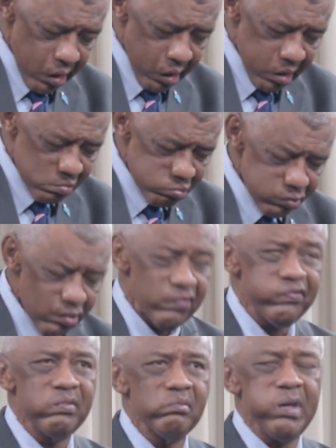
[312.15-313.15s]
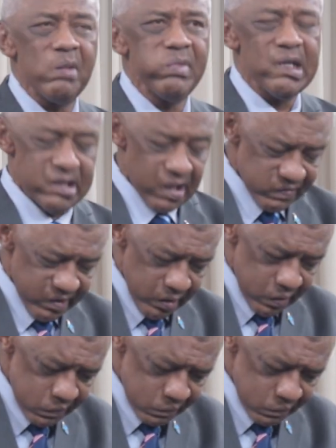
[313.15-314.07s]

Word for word: and improve public safety.